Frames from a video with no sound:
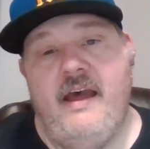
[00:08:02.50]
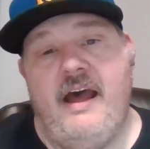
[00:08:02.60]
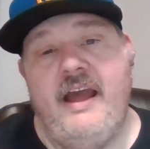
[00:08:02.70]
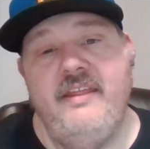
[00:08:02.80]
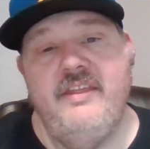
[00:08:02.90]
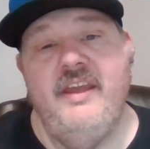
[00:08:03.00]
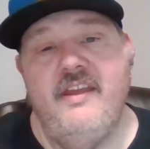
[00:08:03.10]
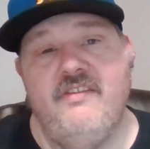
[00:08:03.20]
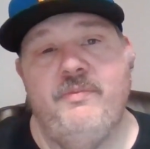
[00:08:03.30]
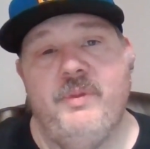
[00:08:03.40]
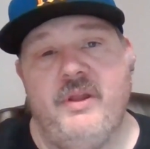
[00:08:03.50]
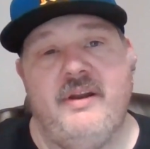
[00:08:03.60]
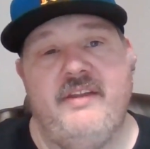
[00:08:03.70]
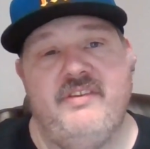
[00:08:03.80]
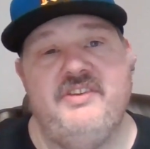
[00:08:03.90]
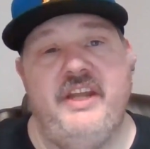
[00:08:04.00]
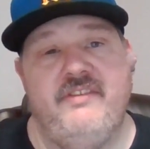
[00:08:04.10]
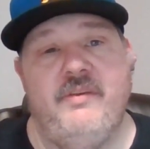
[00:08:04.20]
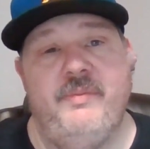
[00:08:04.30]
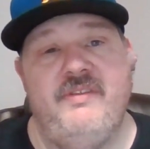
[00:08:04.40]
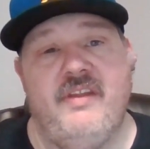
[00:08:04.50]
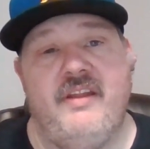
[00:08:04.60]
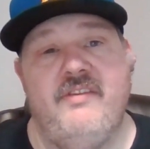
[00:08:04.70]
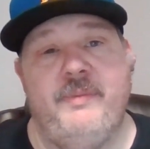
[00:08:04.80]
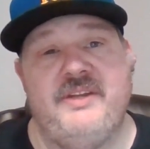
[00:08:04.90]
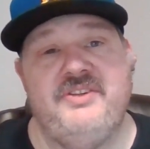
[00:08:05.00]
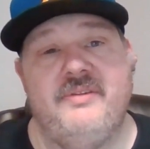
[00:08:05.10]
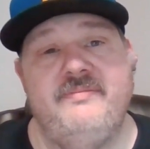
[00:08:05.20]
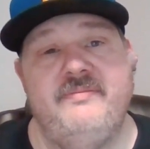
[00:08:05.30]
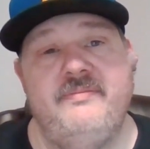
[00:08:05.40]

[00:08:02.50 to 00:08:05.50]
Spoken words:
I think his splitter has a chance to be something special.